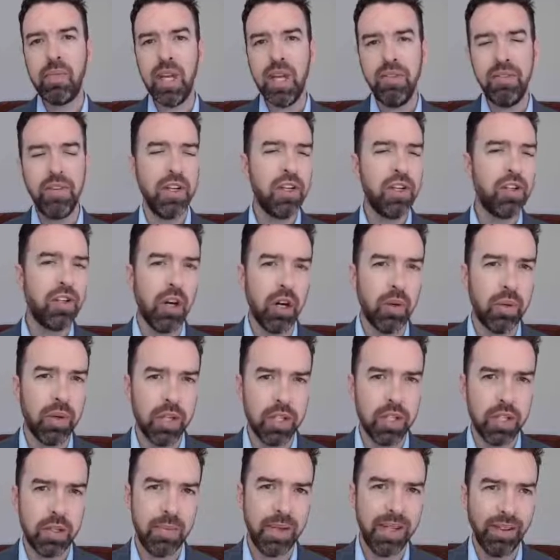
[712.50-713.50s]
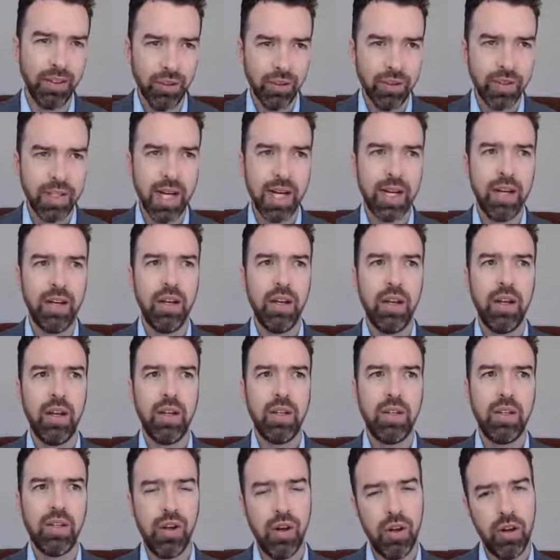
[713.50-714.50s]
If you don't want it to be looked at,
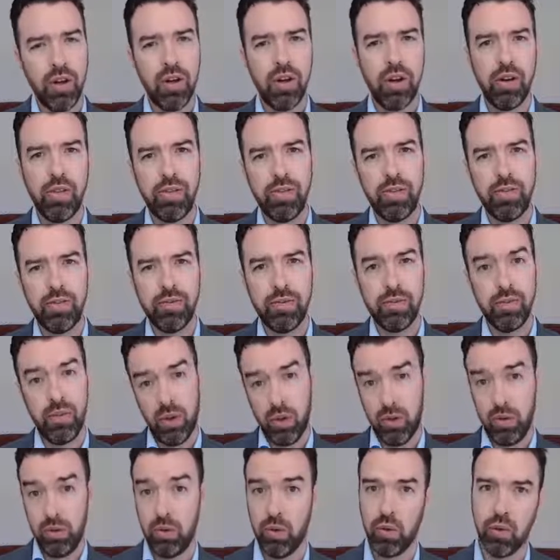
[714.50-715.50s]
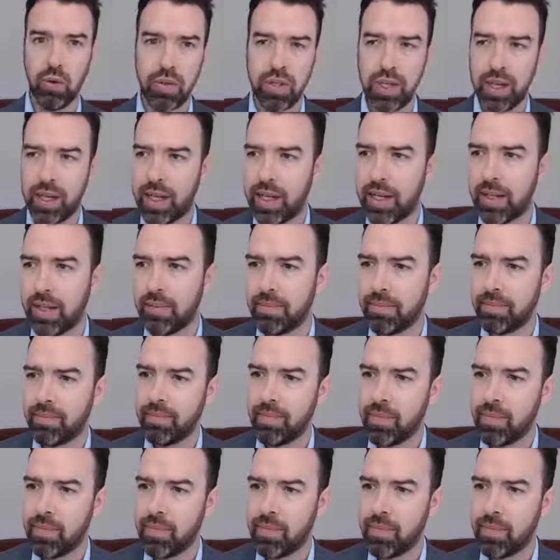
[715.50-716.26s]
turn it off or delete it.